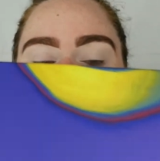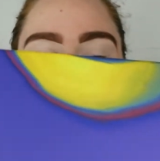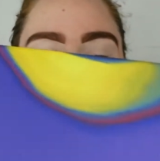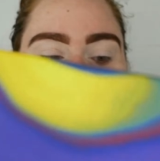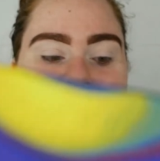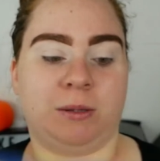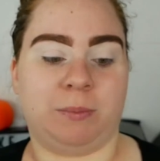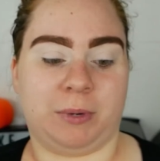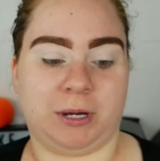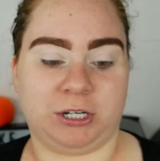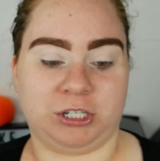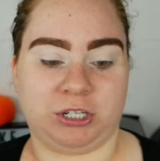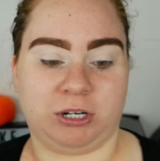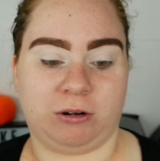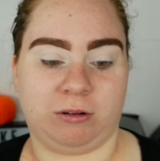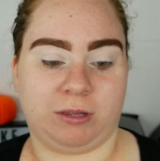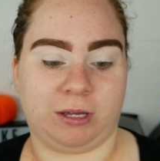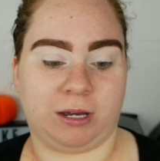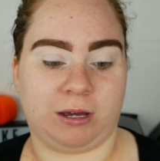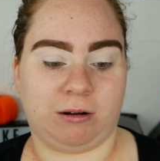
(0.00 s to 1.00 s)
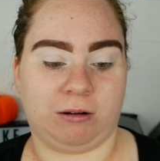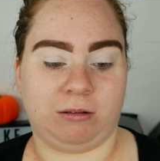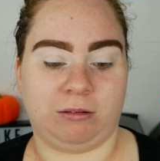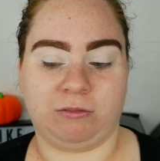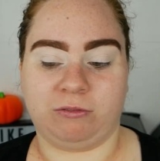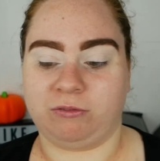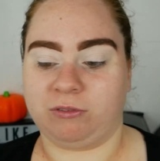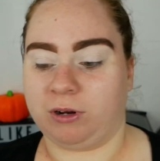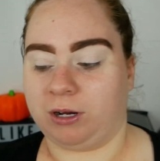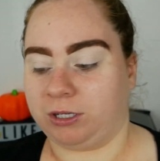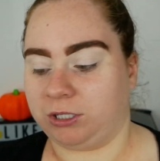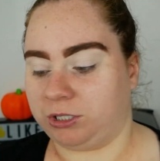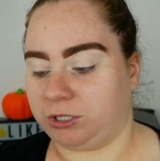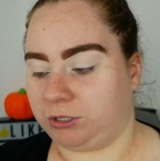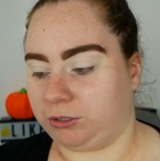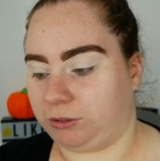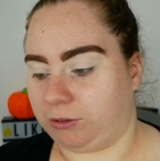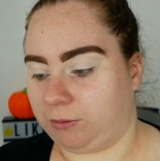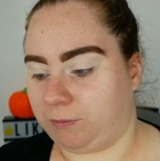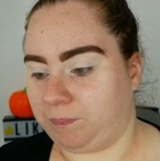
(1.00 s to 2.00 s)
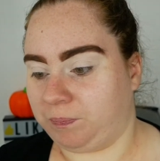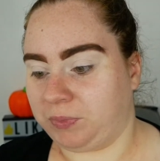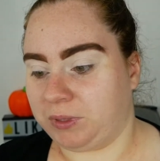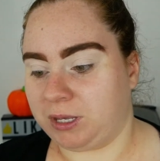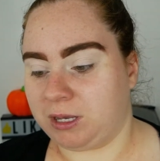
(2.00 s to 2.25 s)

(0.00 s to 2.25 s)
There's some eyeshadow that got on the front too.